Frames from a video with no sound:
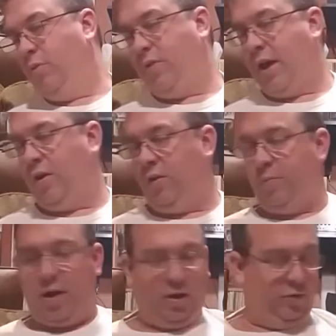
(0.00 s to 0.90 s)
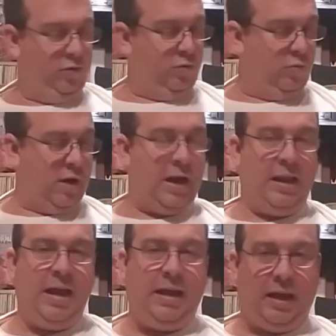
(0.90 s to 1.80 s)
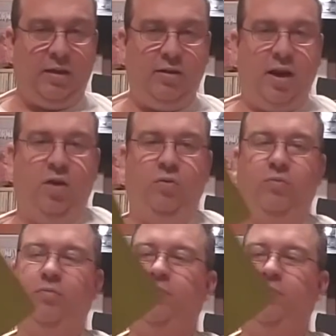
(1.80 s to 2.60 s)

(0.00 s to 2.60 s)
put that on the pile too. I like it. I don't,